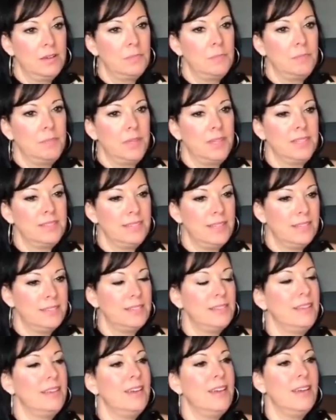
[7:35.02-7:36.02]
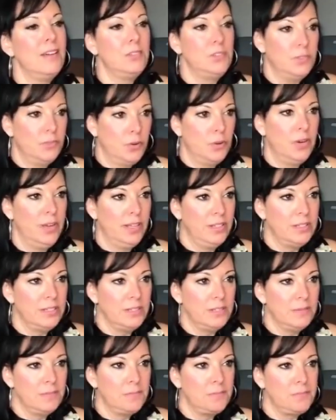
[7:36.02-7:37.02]
um, because that's the account of
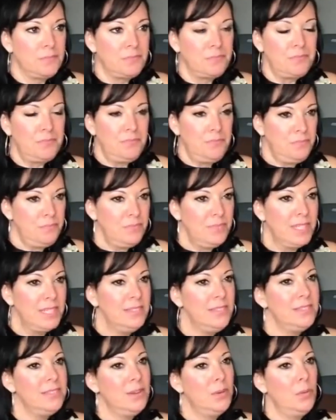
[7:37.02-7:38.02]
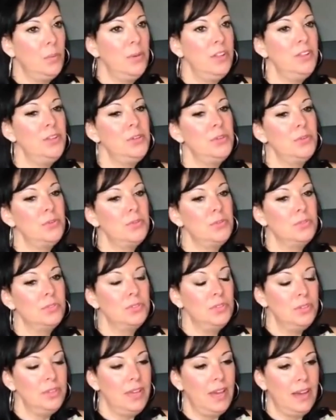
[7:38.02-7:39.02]
creation. Mm-hmm. And so, when you
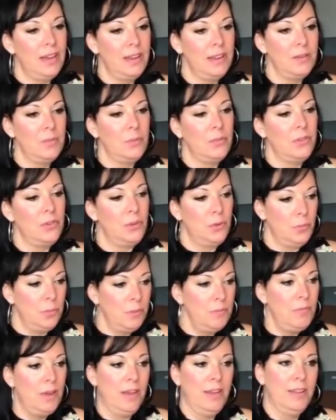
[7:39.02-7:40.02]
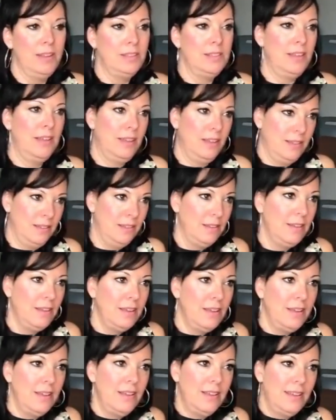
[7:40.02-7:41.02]
look at it with an open mind and
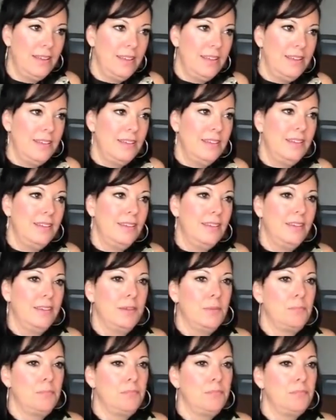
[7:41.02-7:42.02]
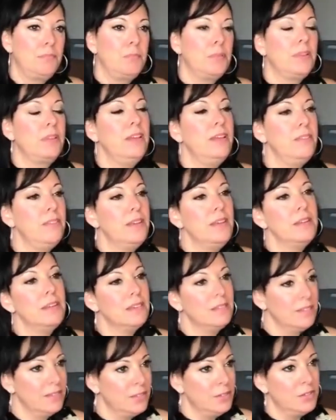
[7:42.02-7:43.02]
um, believing
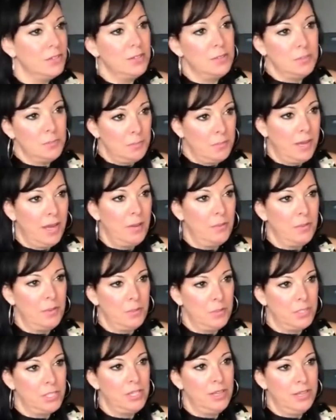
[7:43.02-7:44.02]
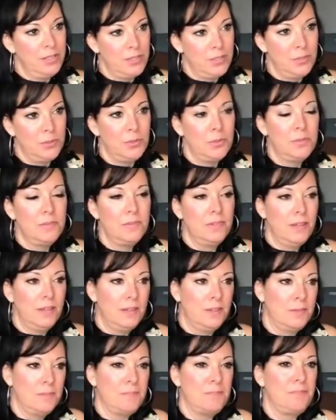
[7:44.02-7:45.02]
in a literal Bible, which I do,
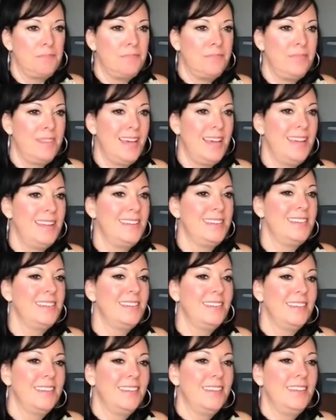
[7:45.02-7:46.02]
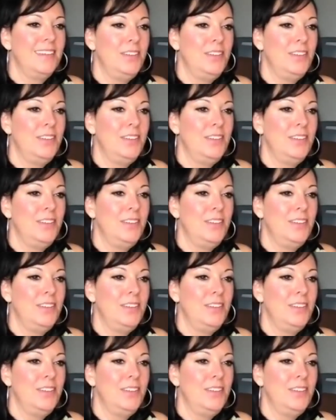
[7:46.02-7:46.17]
um, then